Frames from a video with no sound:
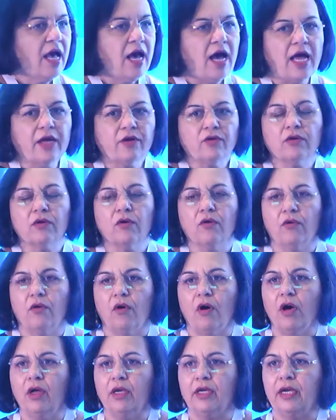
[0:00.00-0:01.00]
I could go
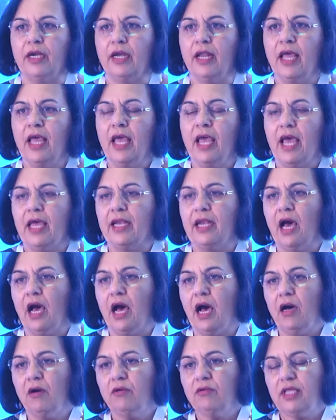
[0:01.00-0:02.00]
on, and
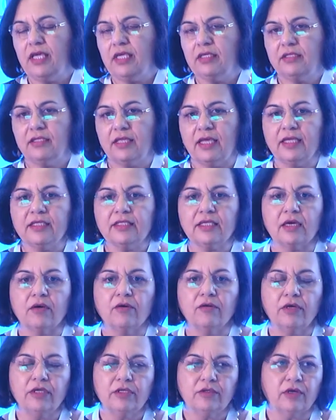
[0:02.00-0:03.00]
how these things are
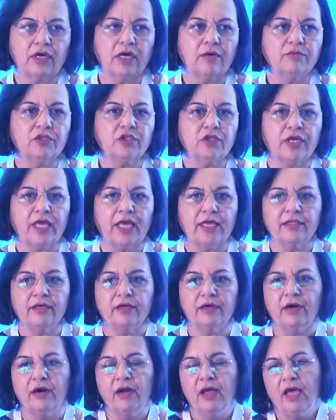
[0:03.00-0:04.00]
going to come
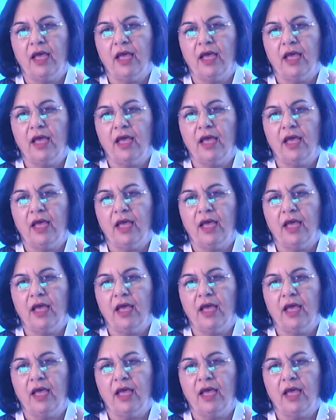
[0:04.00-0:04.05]
together